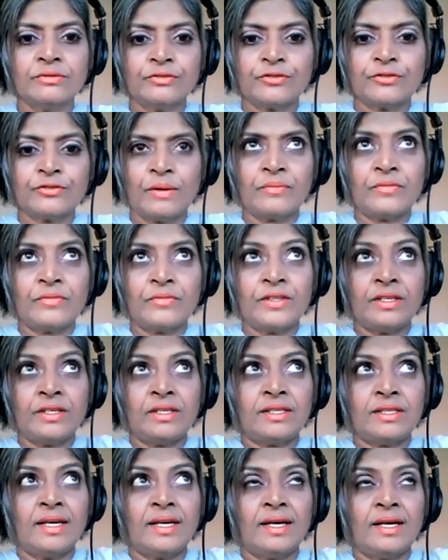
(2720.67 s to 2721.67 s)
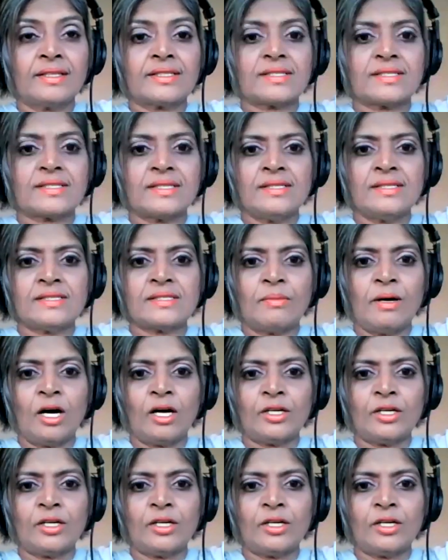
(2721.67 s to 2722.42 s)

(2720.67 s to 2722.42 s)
from the galaxies.